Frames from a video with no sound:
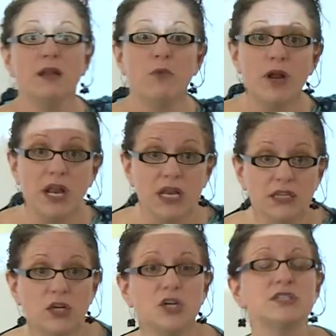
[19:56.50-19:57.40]
and
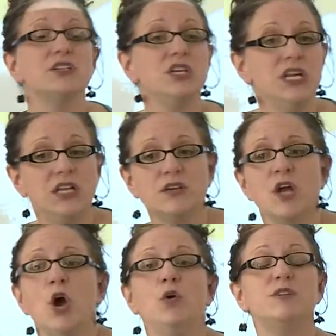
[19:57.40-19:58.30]
morenitos and
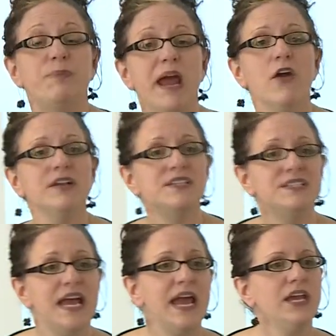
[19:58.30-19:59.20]
chinitos whose parents
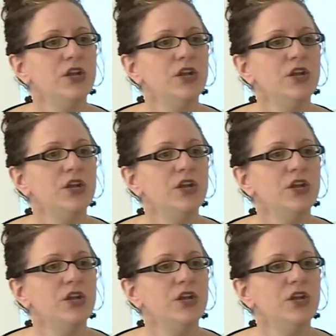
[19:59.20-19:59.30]
say,